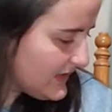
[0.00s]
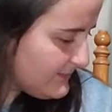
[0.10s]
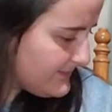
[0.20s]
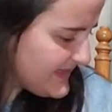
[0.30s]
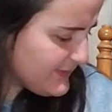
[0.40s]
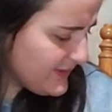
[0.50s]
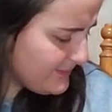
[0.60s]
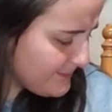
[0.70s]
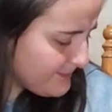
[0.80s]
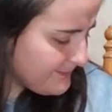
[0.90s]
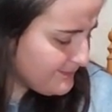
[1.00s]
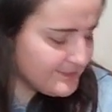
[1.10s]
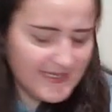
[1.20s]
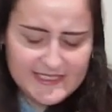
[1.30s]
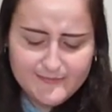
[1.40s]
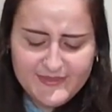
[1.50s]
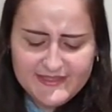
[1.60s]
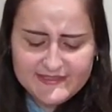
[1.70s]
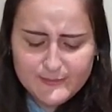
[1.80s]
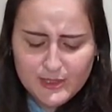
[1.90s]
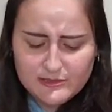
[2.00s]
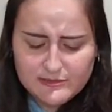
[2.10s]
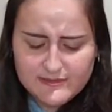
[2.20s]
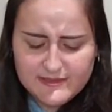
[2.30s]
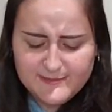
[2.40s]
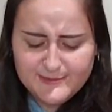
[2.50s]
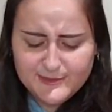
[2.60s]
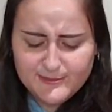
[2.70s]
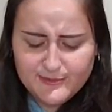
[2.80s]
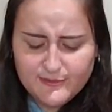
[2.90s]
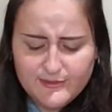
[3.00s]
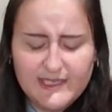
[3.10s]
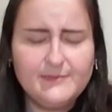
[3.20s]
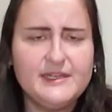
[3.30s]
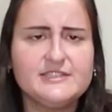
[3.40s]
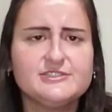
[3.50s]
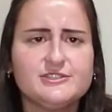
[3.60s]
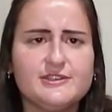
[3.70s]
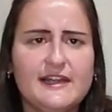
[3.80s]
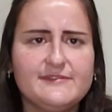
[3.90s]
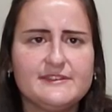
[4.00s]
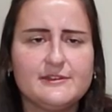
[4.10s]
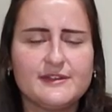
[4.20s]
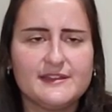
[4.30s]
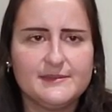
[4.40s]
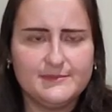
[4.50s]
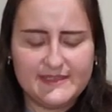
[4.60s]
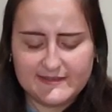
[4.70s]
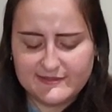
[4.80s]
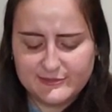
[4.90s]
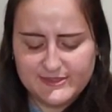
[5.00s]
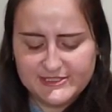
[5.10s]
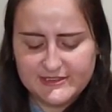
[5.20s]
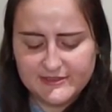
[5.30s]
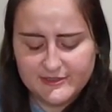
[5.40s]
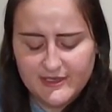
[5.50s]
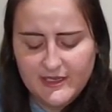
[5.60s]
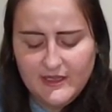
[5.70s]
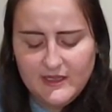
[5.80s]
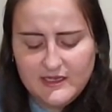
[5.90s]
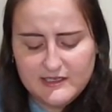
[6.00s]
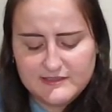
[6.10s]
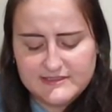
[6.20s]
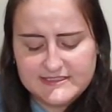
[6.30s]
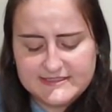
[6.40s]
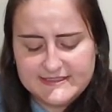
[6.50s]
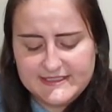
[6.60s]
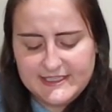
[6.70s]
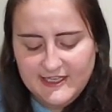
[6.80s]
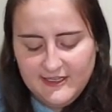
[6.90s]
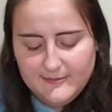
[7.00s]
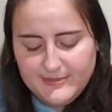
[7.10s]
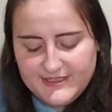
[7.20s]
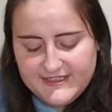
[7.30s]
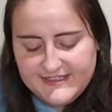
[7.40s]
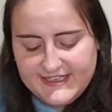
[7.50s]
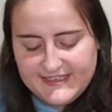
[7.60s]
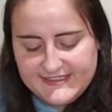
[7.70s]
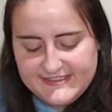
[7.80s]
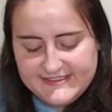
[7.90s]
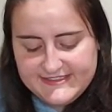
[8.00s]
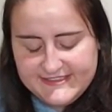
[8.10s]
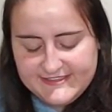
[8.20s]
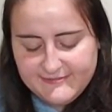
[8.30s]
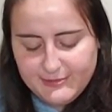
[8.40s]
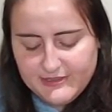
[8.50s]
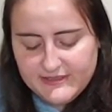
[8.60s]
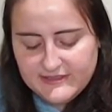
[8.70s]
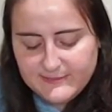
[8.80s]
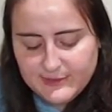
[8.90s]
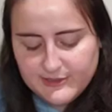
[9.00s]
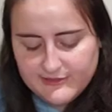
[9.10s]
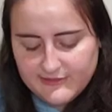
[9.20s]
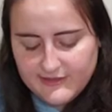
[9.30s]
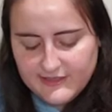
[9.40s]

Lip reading: this one might be smaller than the purple. I'm not sure. I have to look at them next to each other to see. But yeah, he's pretty small.